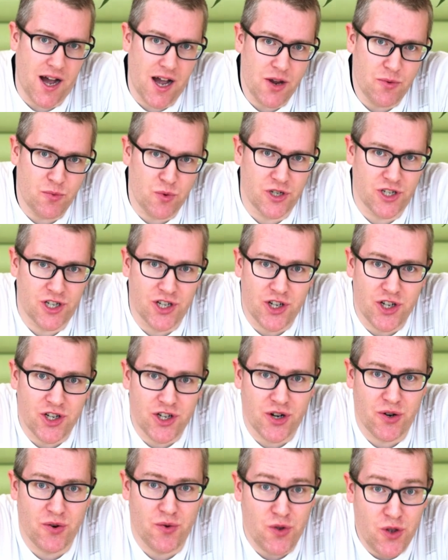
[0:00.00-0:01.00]
I want to
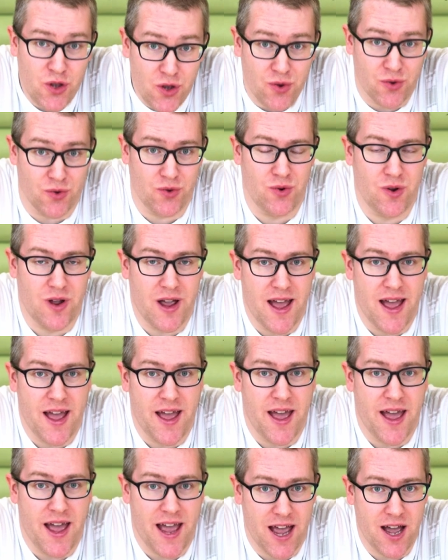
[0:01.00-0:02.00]
show you
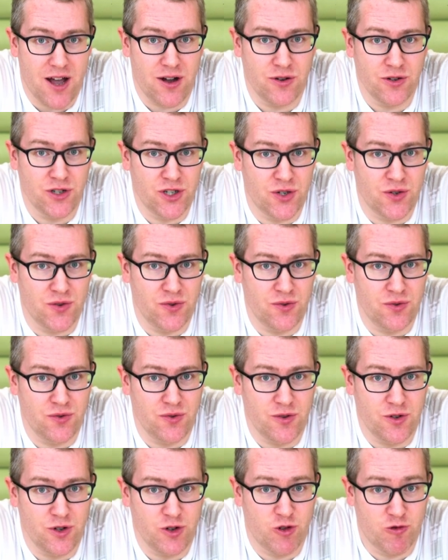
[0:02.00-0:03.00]
how
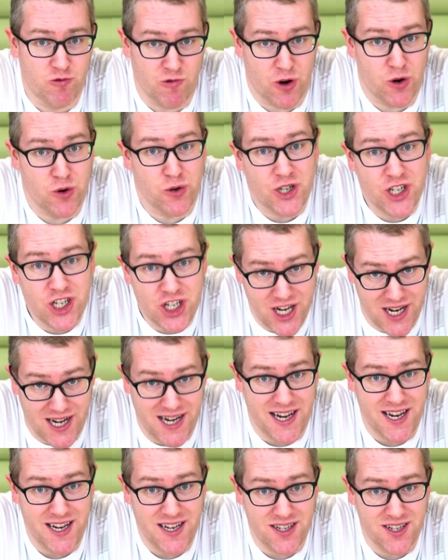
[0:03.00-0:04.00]
to grow
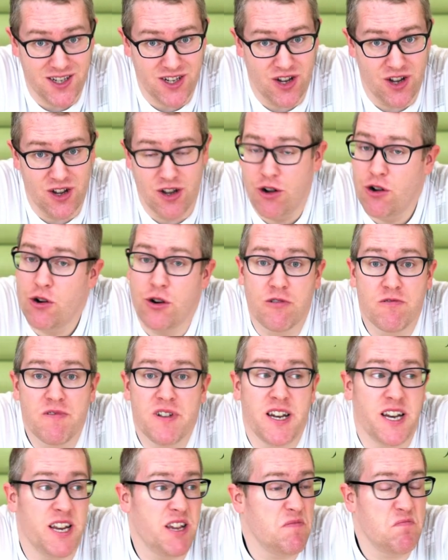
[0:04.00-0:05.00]
chilies, or
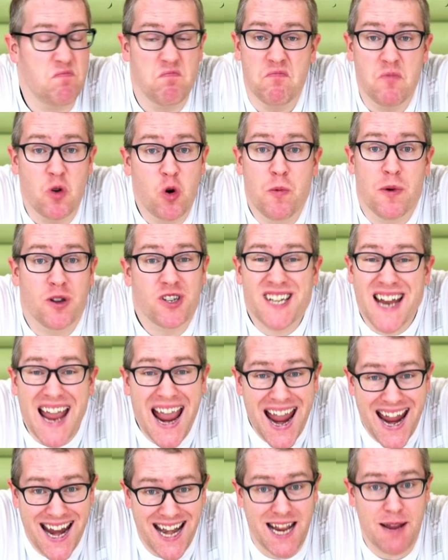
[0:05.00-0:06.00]
really almost
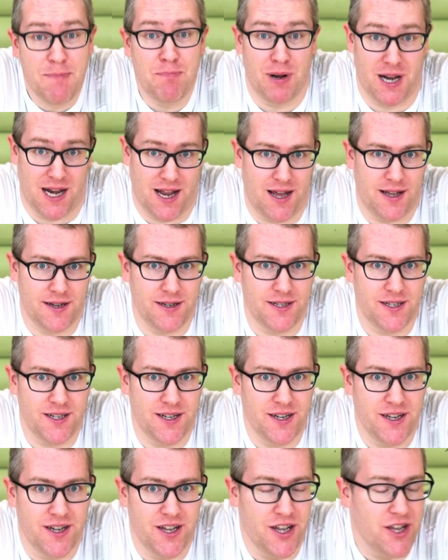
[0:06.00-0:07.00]
any plant,
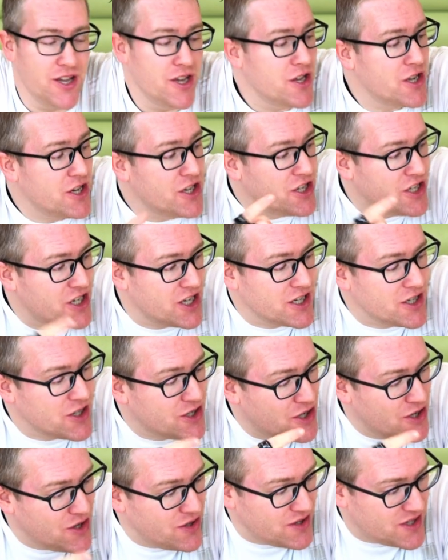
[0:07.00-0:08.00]

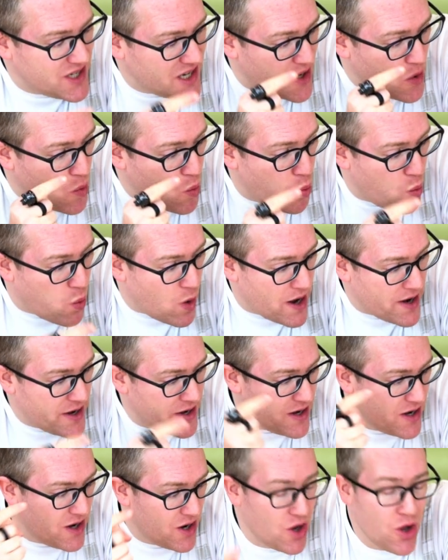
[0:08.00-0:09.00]
just using
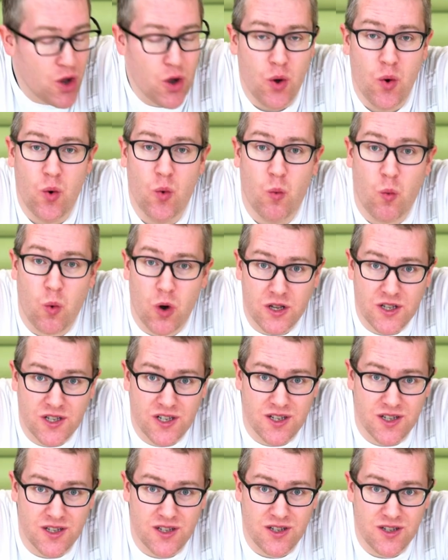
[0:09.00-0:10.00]
one
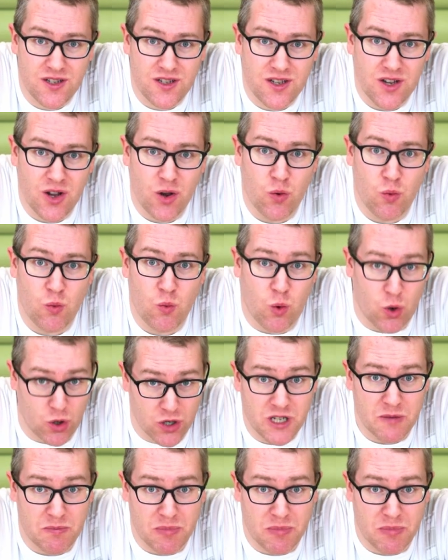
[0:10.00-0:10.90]
Watson's water